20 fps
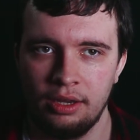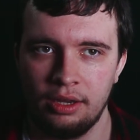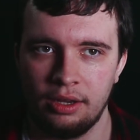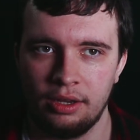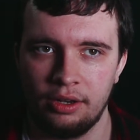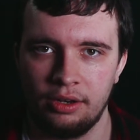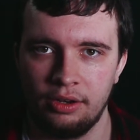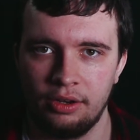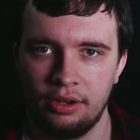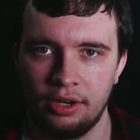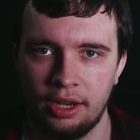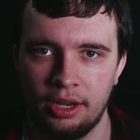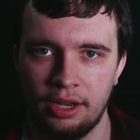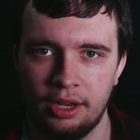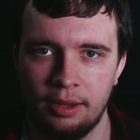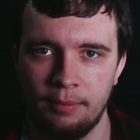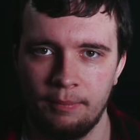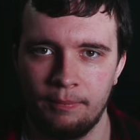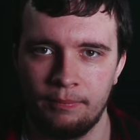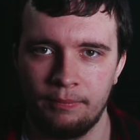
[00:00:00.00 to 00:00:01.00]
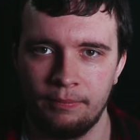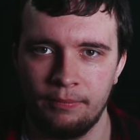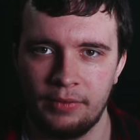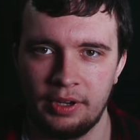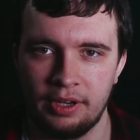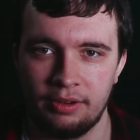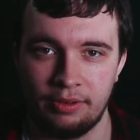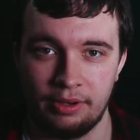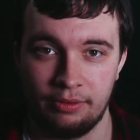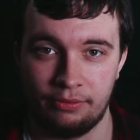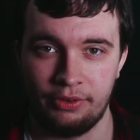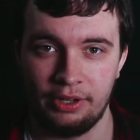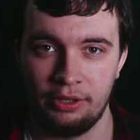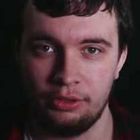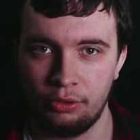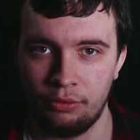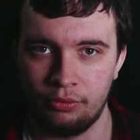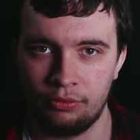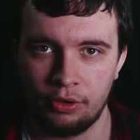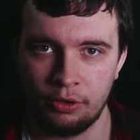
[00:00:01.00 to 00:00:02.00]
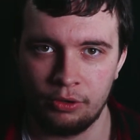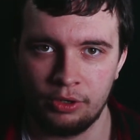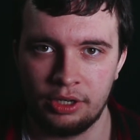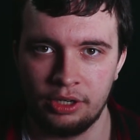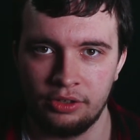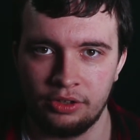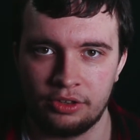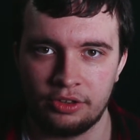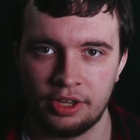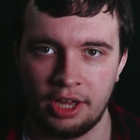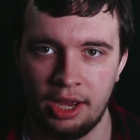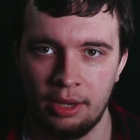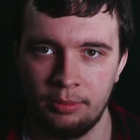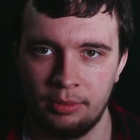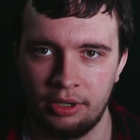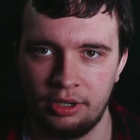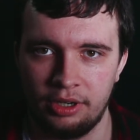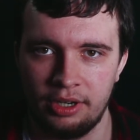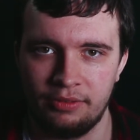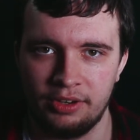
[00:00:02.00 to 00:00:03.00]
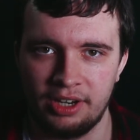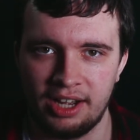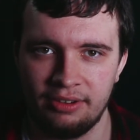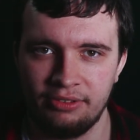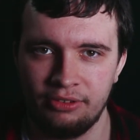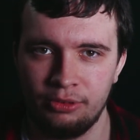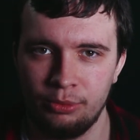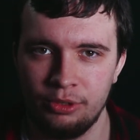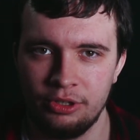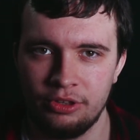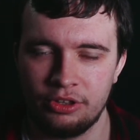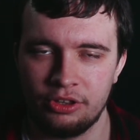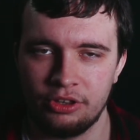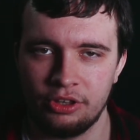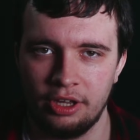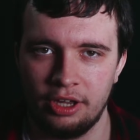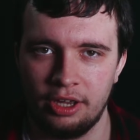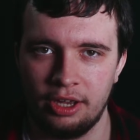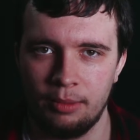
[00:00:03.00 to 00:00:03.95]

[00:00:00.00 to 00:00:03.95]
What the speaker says: and it felt euphoric at the time, and even afterwards.